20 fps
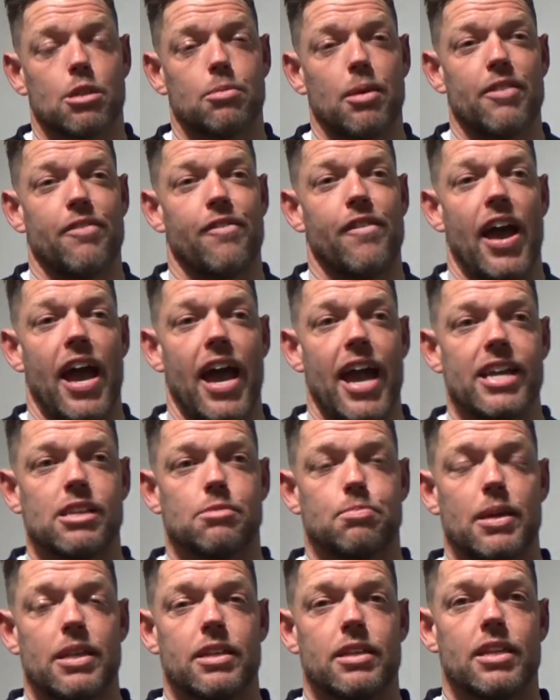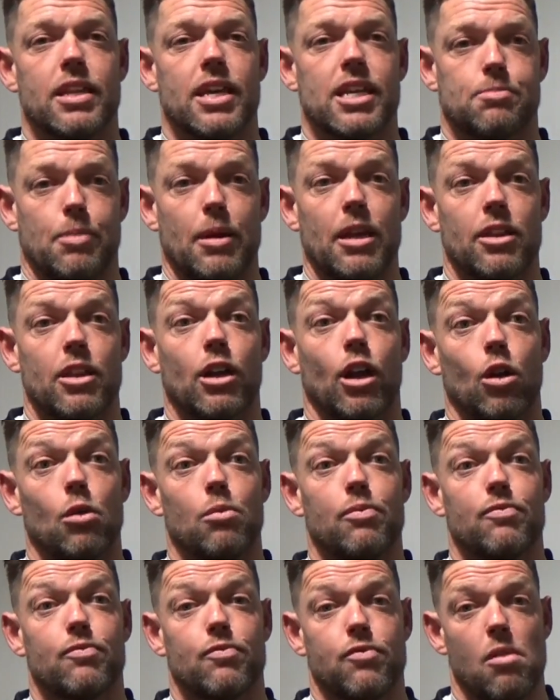To be fair, he's been he's been at the
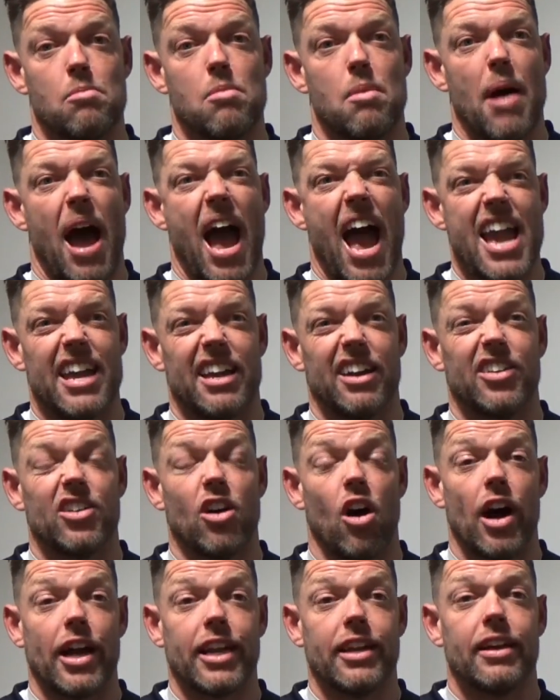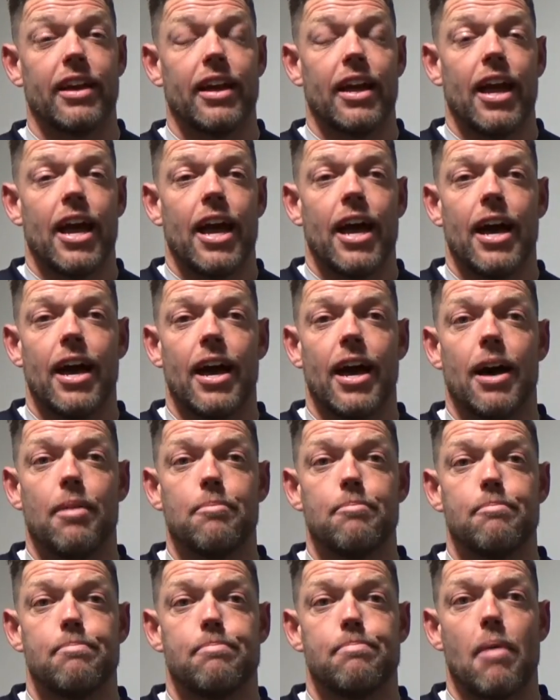club from about eight or nine.
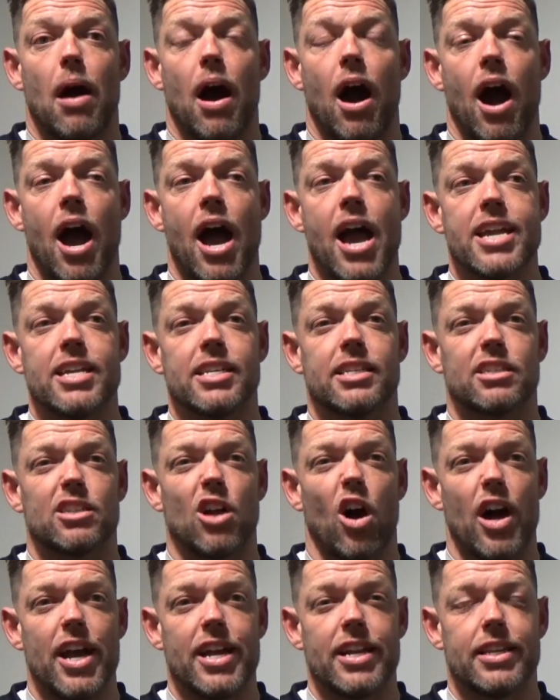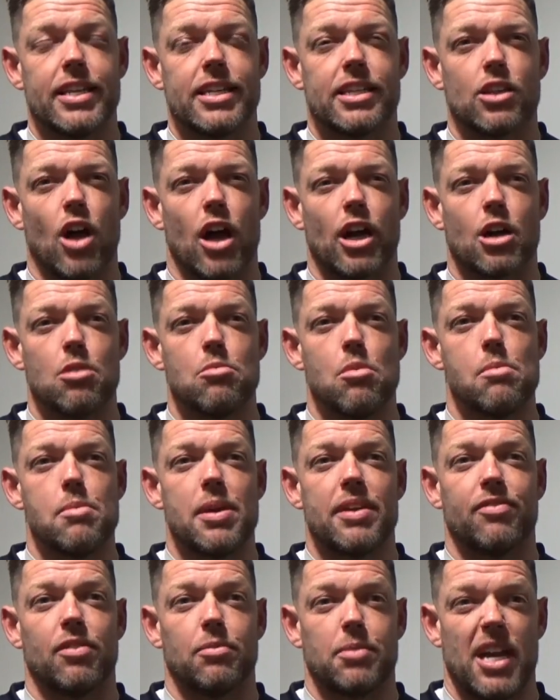Um, I started he started coming with
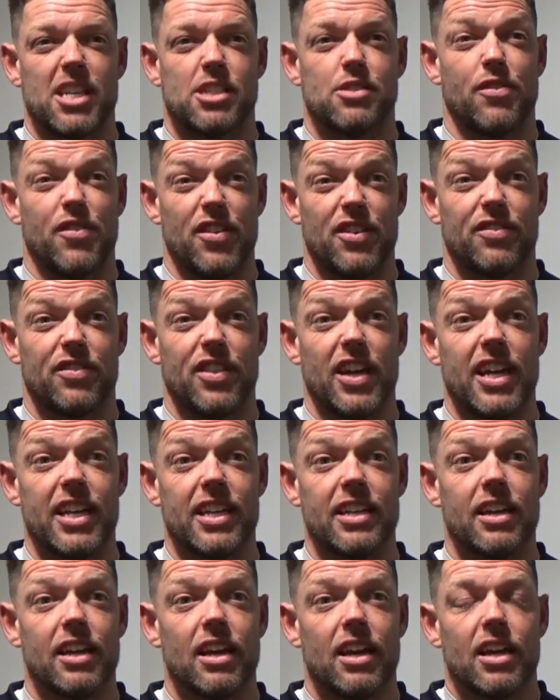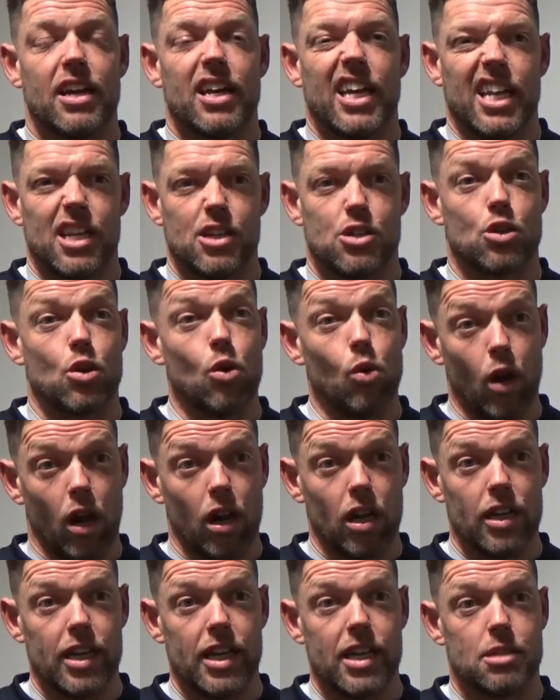me from the age of 15 in his school
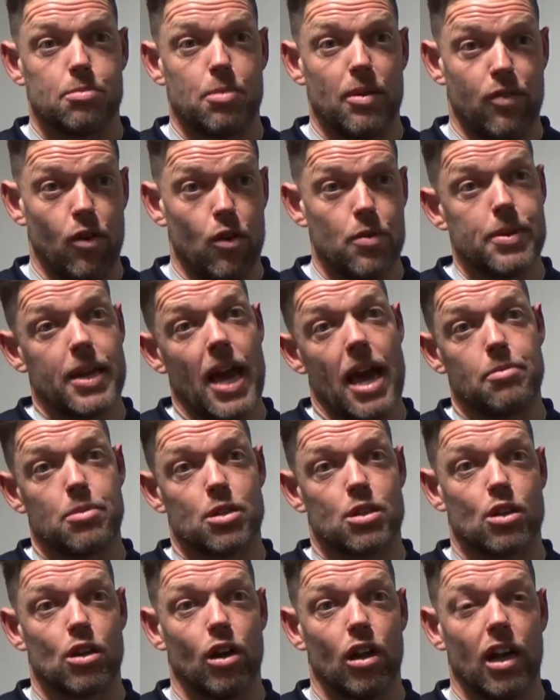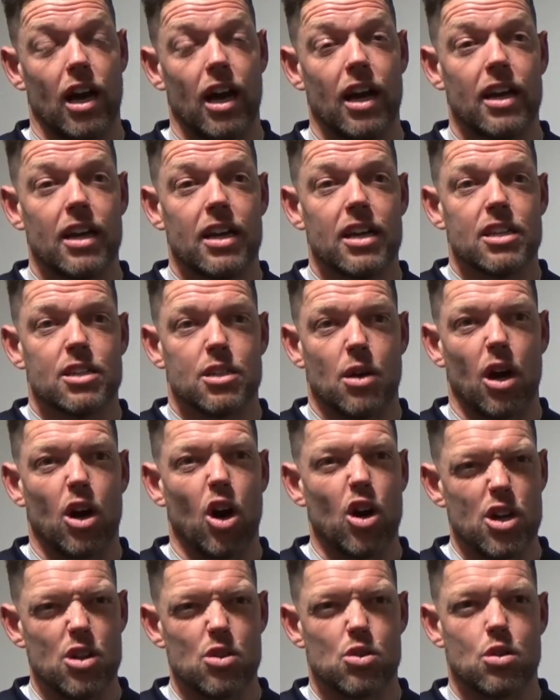holidays before he became a scholar. So I
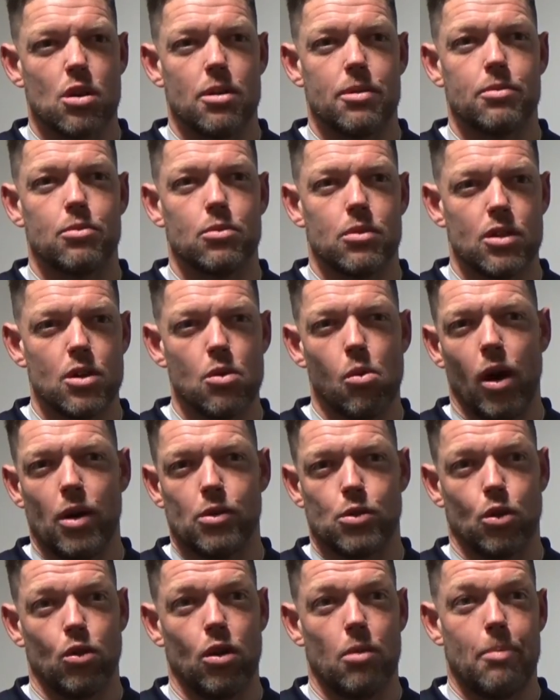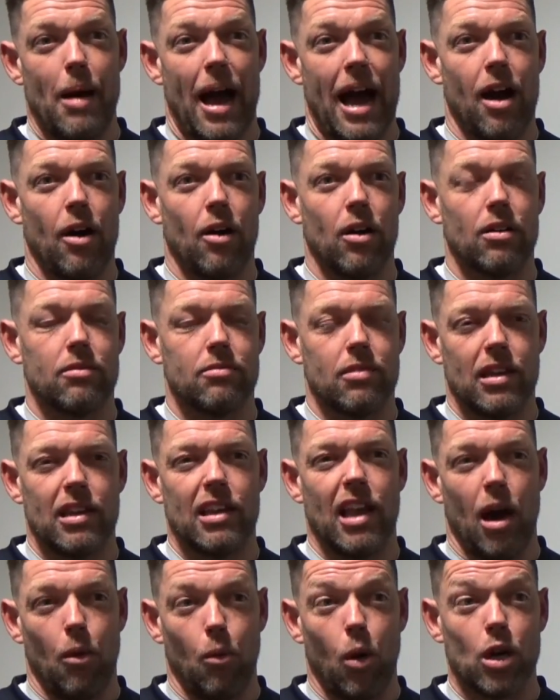got used to him, knew what he was all about,
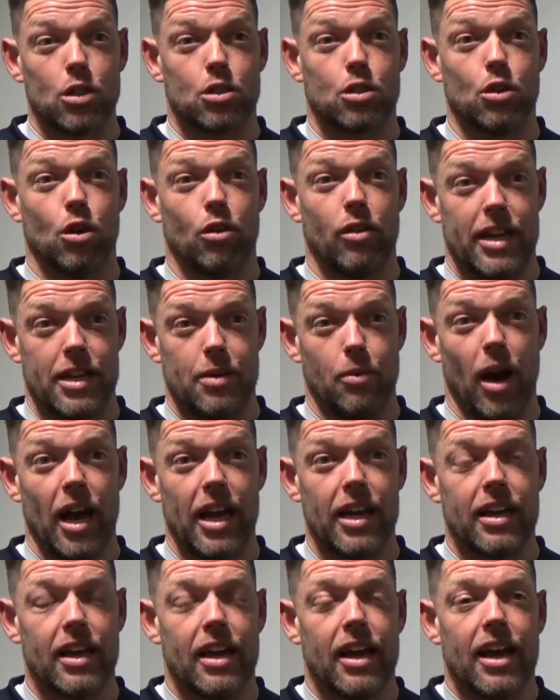liked what I saw anyway.